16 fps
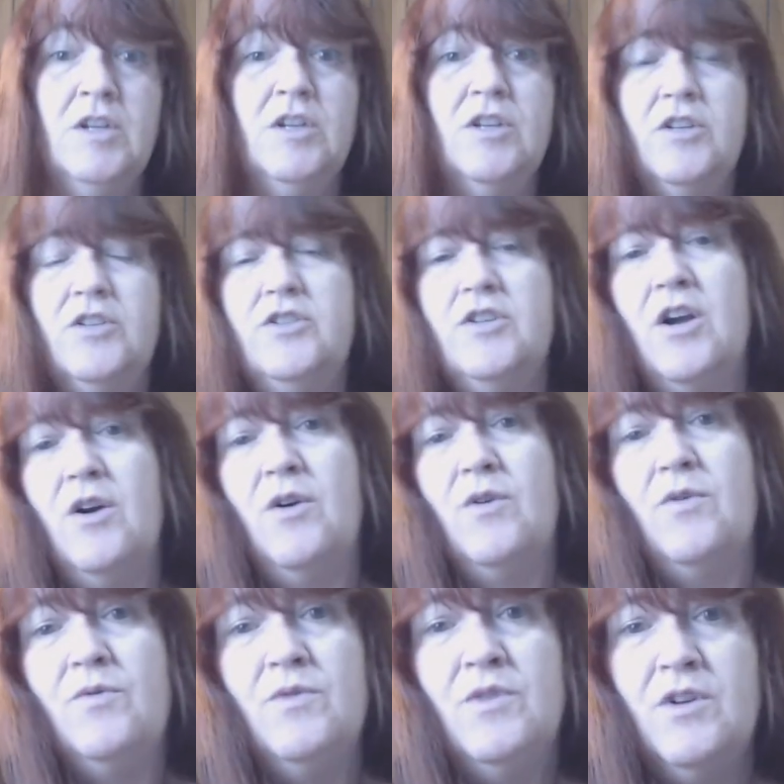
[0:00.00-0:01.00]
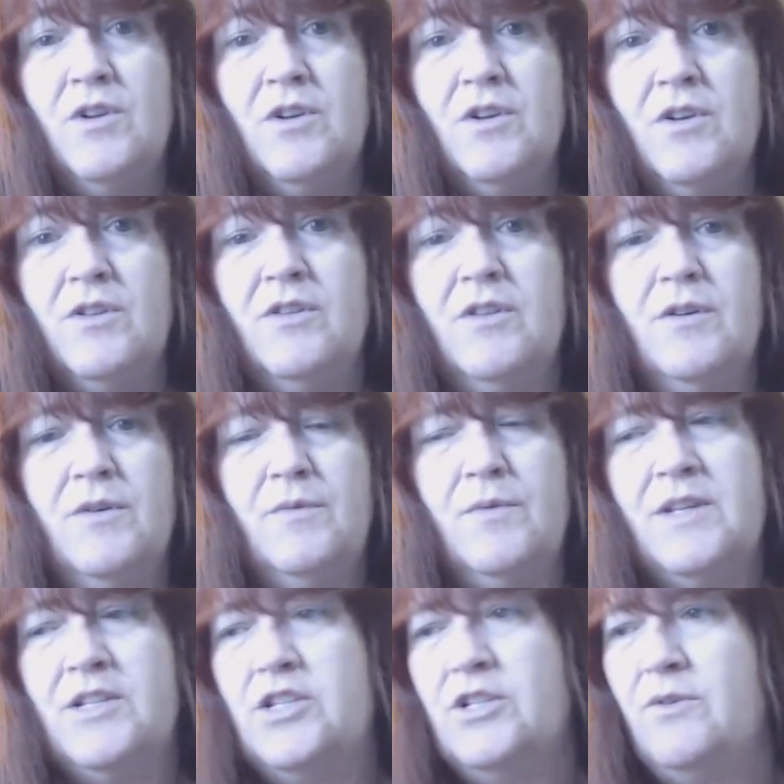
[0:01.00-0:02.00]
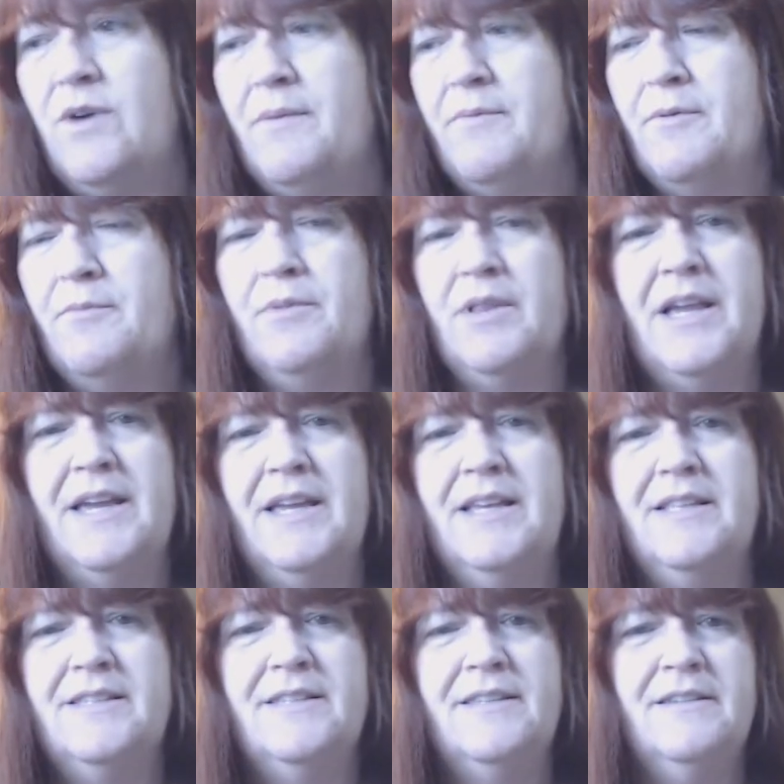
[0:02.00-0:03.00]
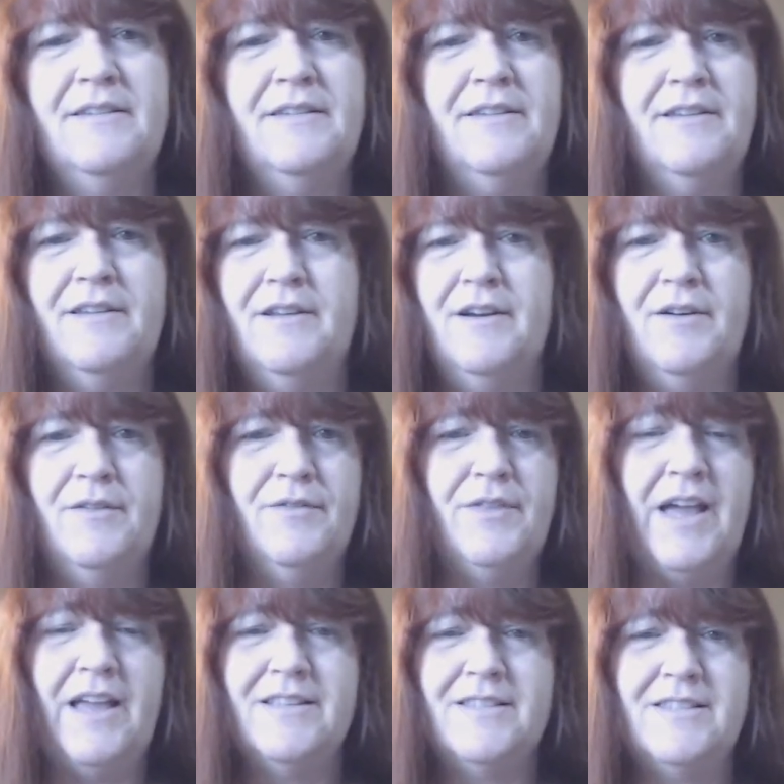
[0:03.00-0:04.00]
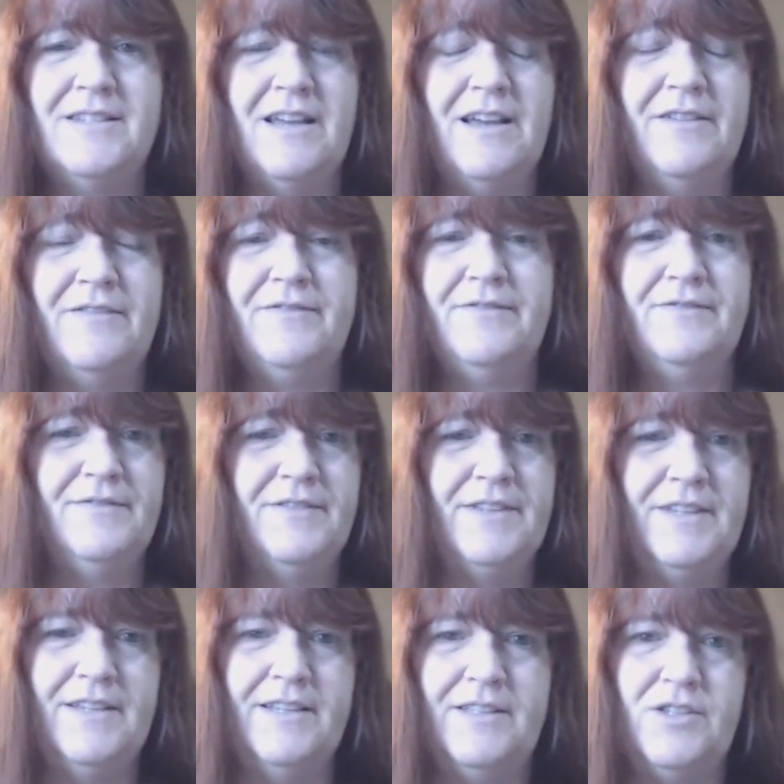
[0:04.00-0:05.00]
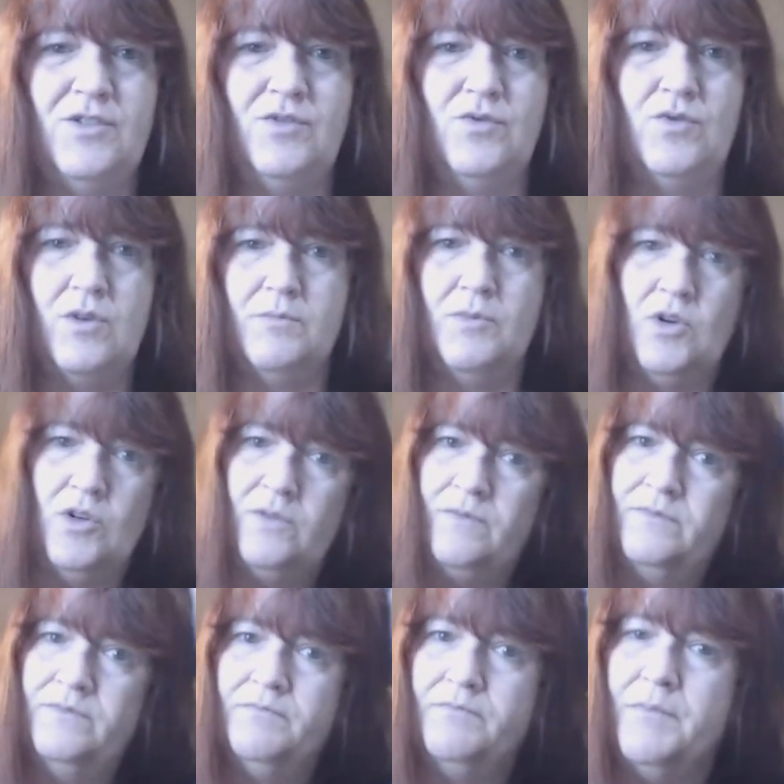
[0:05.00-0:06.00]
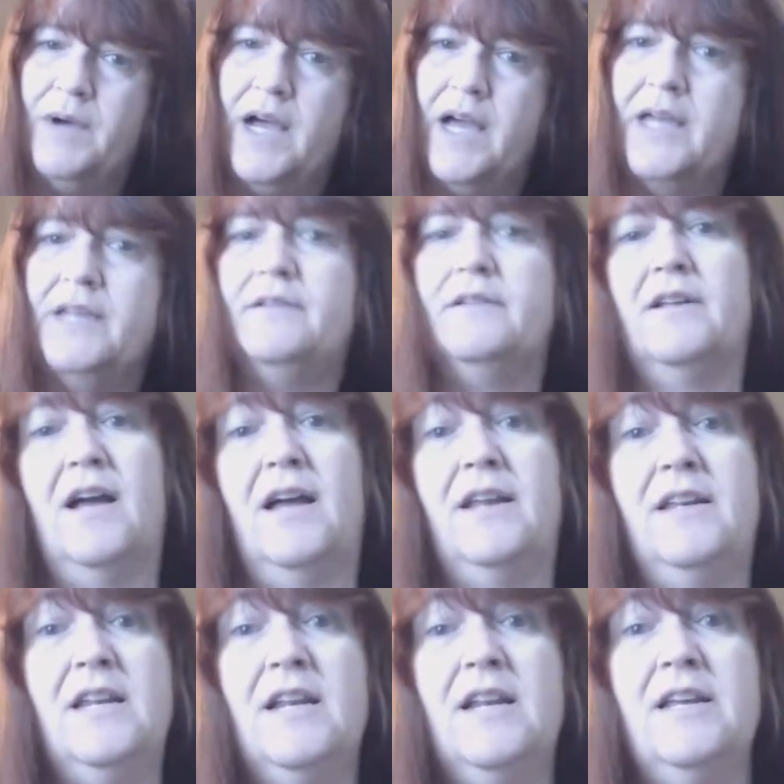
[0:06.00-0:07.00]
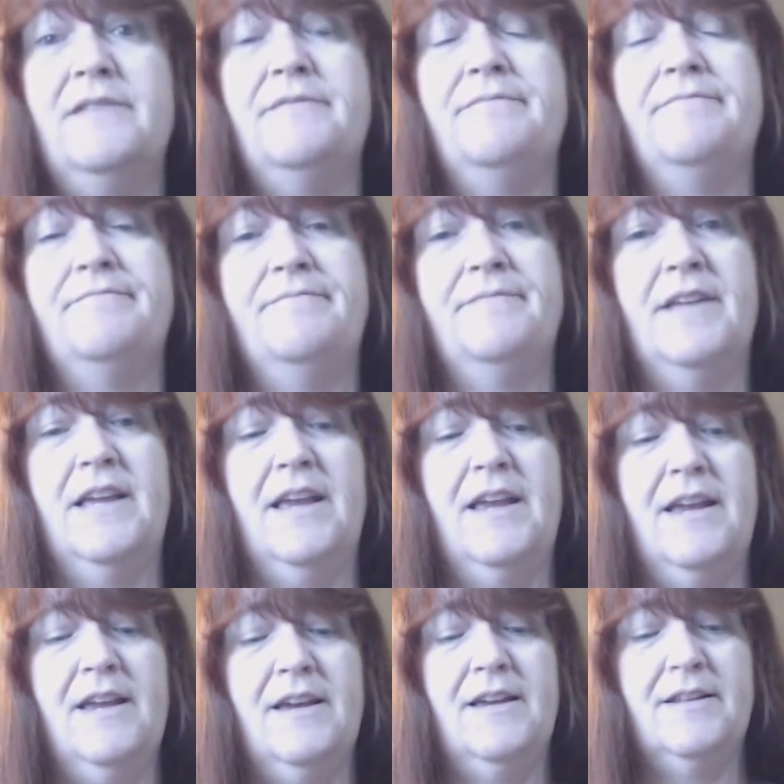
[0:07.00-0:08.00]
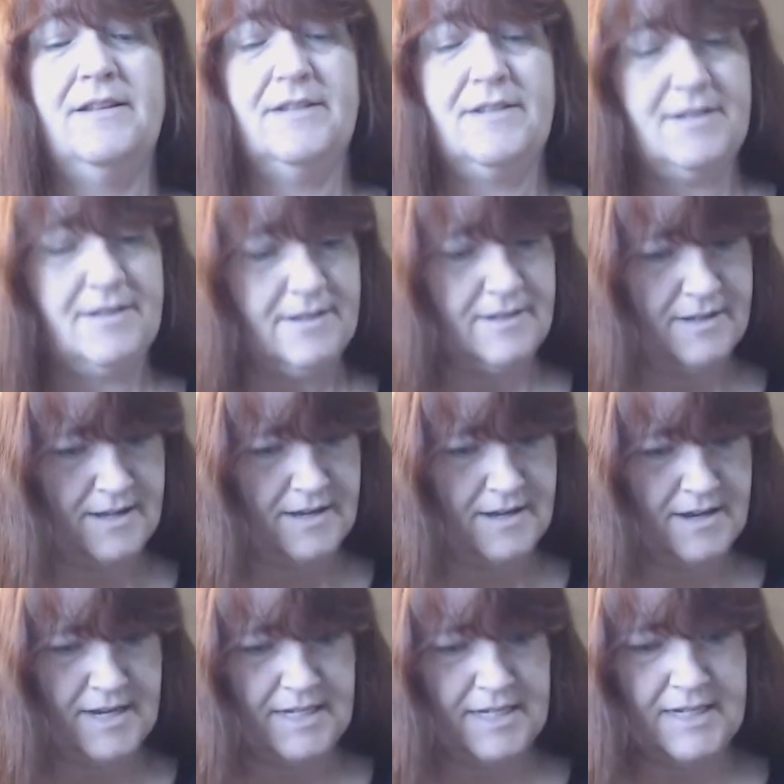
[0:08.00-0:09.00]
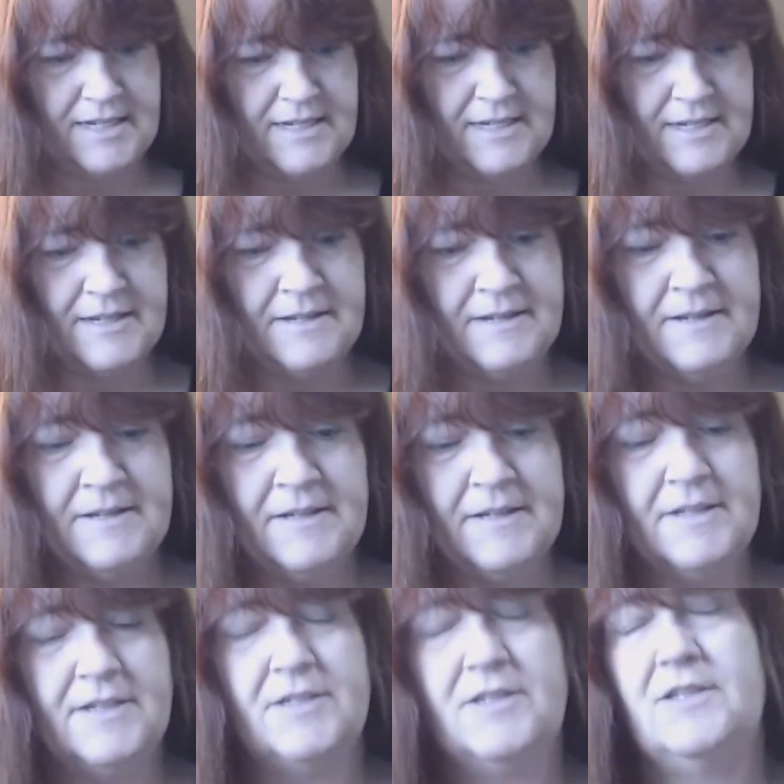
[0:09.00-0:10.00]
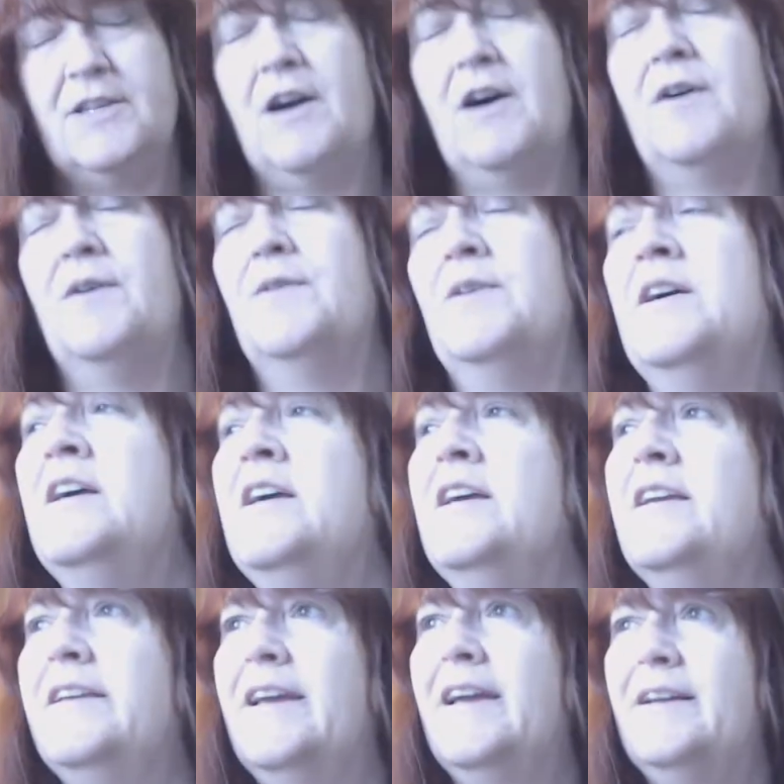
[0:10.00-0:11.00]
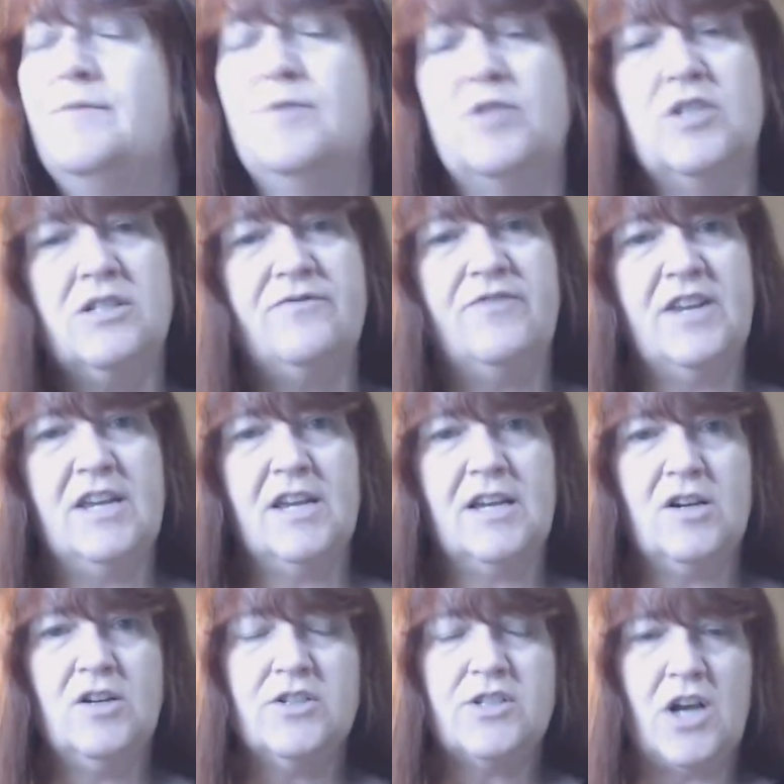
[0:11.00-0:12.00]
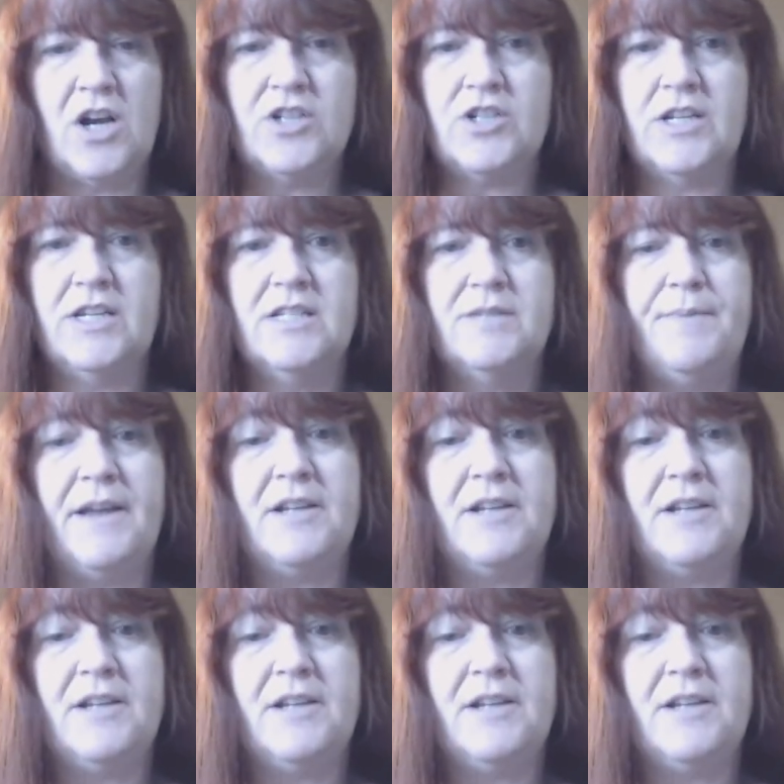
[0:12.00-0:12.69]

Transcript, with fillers: So the windshield wiper blades, you know, that stuff, it's normal. But I needed it and I did it. So yeah, just vehicles. RJ is back